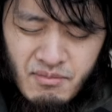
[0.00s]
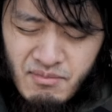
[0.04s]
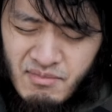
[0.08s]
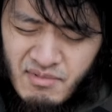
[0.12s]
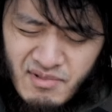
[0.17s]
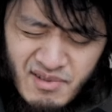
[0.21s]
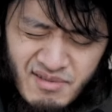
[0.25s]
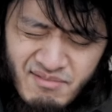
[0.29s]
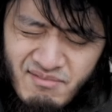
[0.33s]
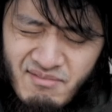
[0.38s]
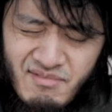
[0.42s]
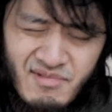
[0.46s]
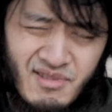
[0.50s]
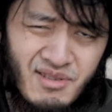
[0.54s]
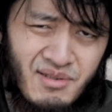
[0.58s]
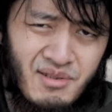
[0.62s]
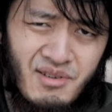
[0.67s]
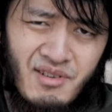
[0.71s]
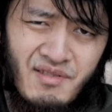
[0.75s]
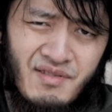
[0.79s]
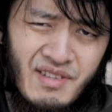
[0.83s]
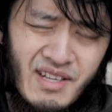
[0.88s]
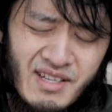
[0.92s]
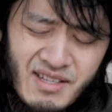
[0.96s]
But don't
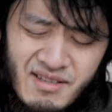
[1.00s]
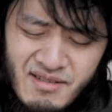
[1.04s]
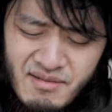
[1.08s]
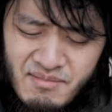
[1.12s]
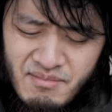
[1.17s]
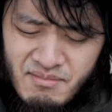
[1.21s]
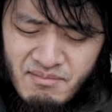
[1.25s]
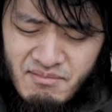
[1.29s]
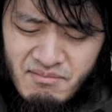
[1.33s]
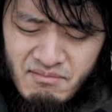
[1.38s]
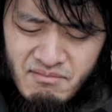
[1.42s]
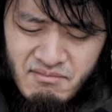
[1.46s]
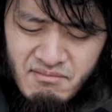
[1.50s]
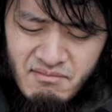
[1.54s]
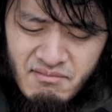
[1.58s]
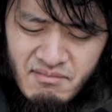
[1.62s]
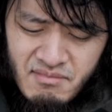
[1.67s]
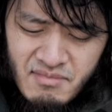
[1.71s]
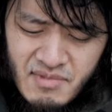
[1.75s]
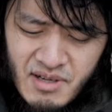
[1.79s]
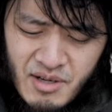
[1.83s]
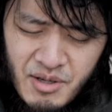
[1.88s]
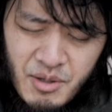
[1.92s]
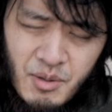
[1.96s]
know if that's
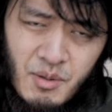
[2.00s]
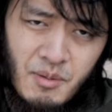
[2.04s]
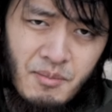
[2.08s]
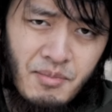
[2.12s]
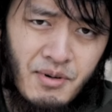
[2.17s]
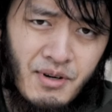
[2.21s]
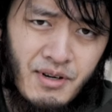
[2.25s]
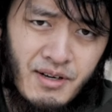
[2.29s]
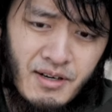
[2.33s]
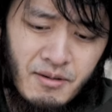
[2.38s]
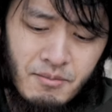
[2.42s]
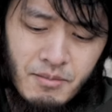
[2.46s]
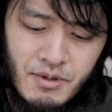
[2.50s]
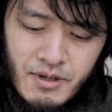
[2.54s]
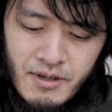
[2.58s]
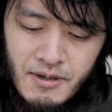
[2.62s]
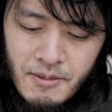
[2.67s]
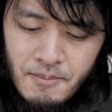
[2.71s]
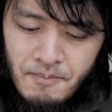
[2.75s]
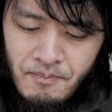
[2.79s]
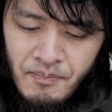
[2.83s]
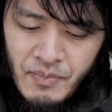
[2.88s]
how you would put it, but